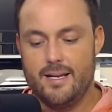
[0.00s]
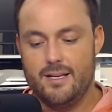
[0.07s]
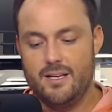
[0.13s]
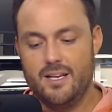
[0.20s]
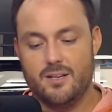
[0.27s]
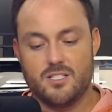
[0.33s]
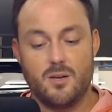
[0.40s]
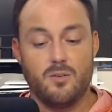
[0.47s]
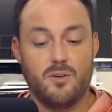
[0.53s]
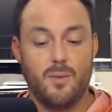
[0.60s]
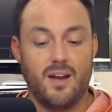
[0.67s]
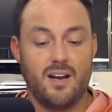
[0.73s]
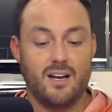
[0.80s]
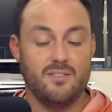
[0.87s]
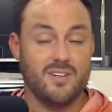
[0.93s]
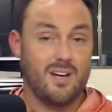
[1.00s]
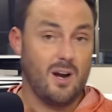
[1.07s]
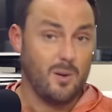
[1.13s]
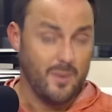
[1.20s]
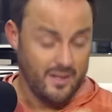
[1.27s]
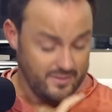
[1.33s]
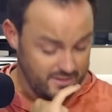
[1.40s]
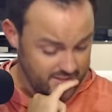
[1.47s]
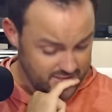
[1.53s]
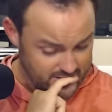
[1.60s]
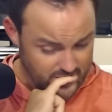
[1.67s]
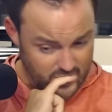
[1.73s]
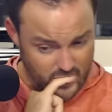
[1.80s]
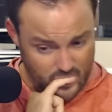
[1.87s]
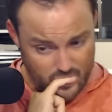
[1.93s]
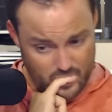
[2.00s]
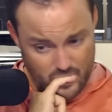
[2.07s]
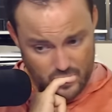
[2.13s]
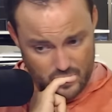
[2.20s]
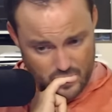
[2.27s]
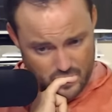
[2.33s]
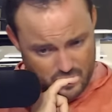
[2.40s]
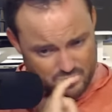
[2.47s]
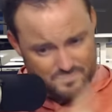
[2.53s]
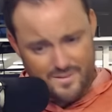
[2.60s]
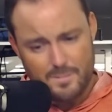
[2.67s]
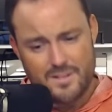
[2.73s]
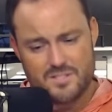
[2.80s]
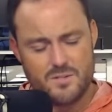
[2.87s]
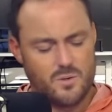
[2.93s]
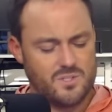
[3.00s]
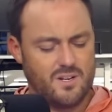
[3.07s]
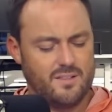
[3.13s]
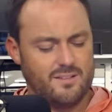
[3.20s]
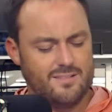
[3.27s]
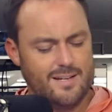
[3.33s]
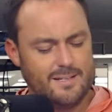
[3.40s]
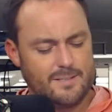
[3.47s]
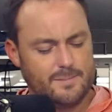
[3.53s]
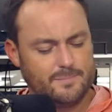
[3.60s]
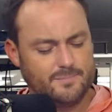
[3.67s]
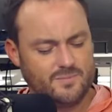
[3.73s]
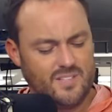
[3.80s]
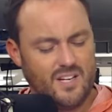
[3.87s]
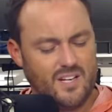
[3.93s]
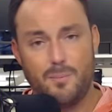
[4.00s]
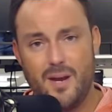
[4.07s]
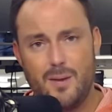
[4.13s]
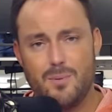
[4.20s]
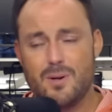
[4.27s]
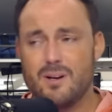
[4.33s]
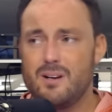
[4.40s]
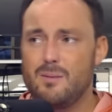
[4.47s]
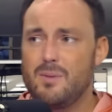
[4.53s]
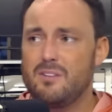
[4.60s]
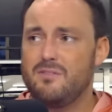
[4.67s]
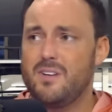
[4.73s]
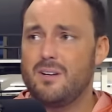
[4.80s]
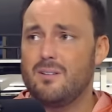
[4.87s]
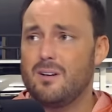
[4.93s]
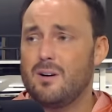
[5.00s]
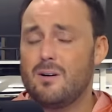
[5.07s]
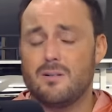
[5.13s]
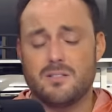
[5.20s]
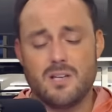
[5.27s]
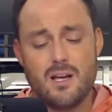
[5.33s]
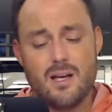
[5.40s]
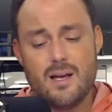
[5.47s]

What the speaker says: Again, some of you may not even care about this, but it's news nonetheless. I have a paper cut on my finger and it hurts.